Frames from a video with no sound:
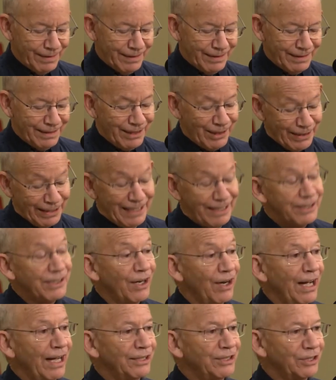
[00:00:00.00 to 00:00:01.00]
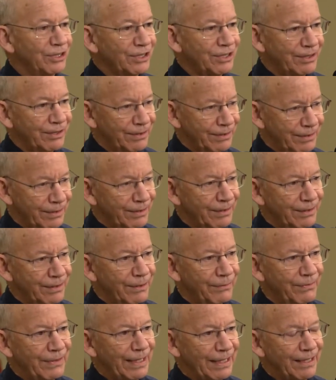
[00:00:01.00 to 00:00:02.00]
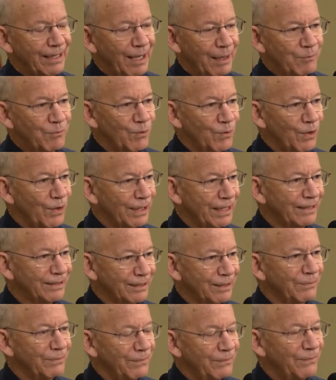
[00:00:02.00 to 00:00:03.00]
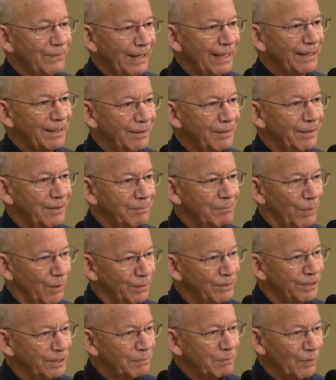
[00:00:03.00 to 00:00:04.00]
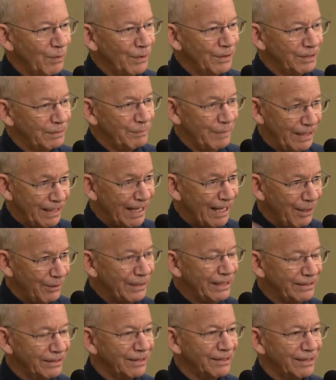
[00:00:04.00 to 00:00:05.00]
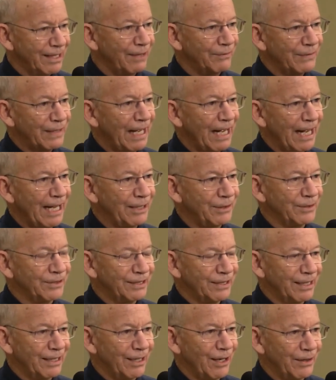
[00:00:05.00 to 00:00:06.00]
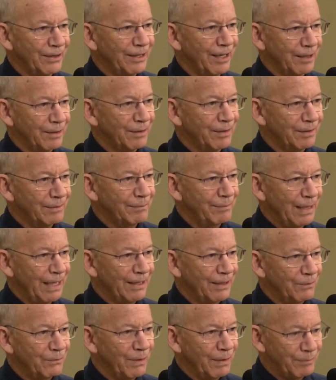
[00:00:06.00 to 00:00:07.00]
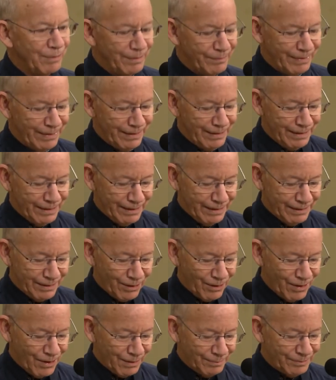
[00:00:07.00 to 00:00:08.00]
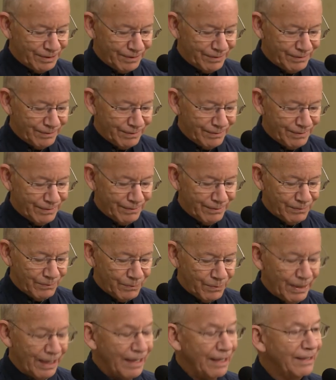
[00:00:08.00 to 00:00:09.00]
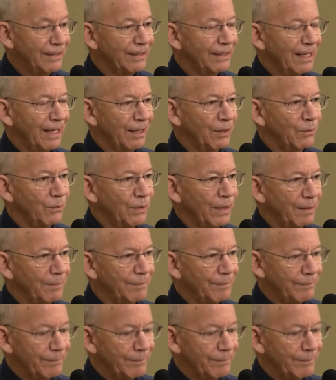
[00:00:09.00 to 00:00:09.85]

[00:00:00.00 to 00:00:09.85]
You know, he dodged the Vietnam War because of fake bone spurs, but now he's a tough guy who'll send our young men and women into harm's way at a whim.